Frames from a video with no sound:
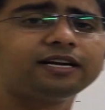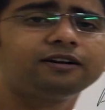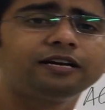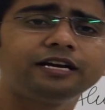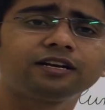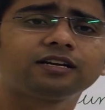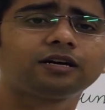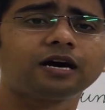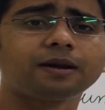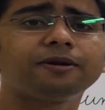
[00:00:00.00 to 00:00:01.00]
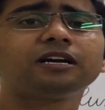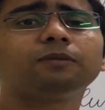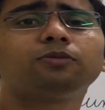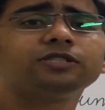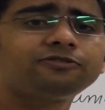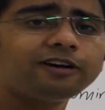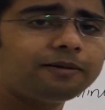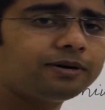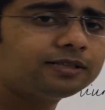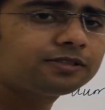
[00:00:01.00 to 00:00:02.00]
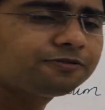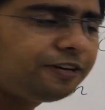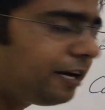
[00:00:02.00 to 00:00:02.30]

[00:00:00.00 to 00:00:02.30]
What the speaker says: done in carbon composite fibers. We